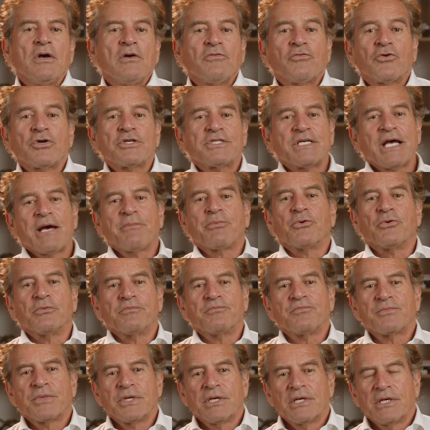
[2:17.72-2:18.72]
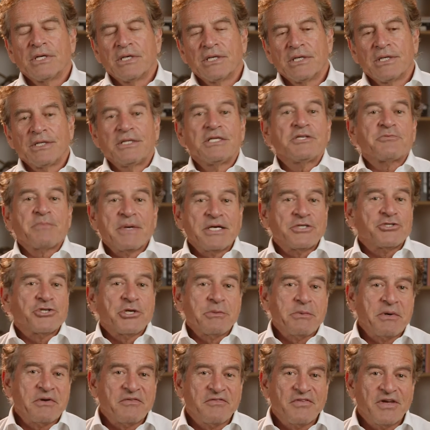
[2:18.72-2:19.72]
For example, this may
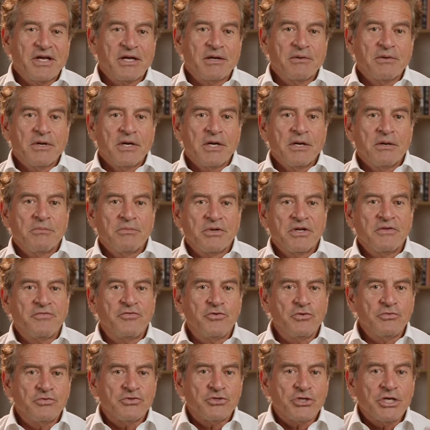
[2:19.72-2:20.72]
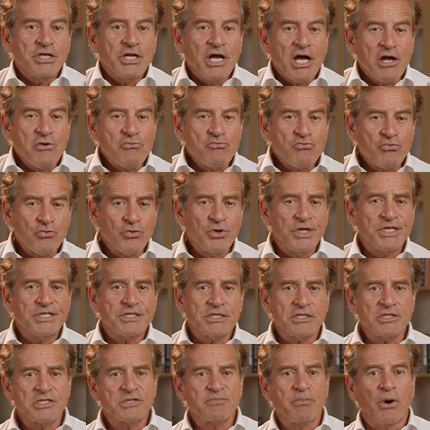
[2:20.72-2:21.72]
seem unfair, but if you've seen a
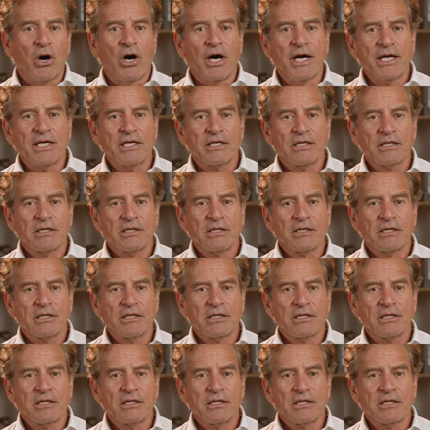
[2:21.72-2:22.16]
recent spike